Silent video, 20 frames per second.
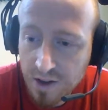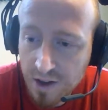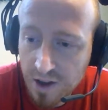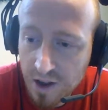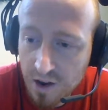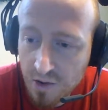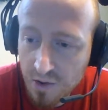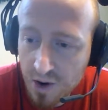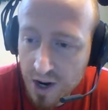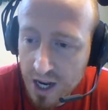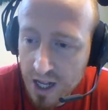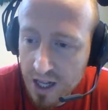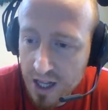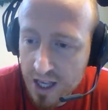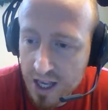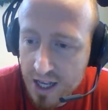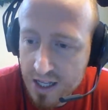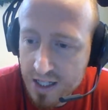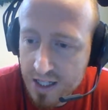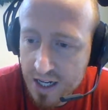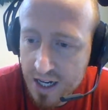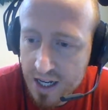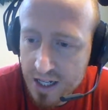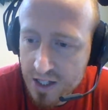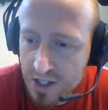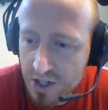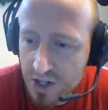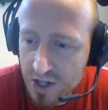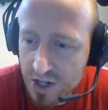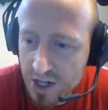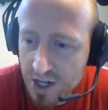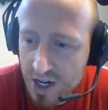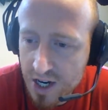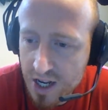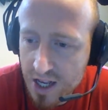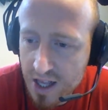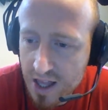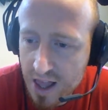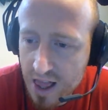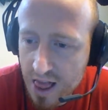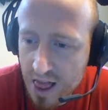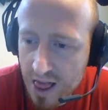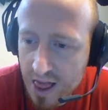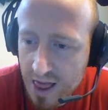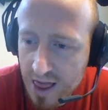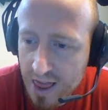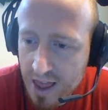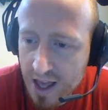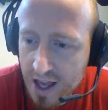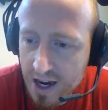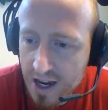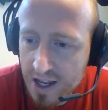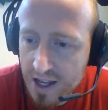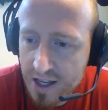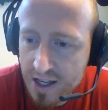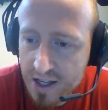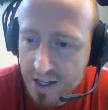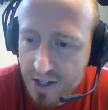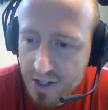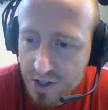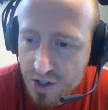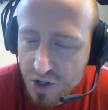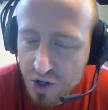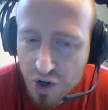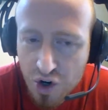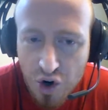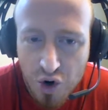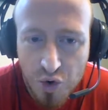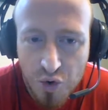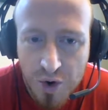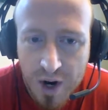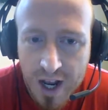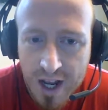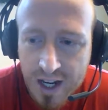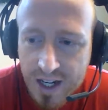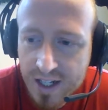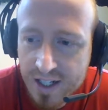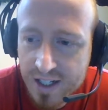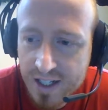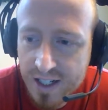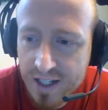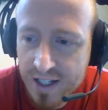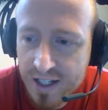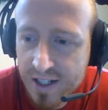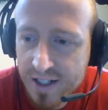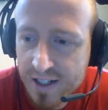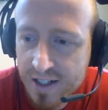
Okay, Riley has an answer that is correct.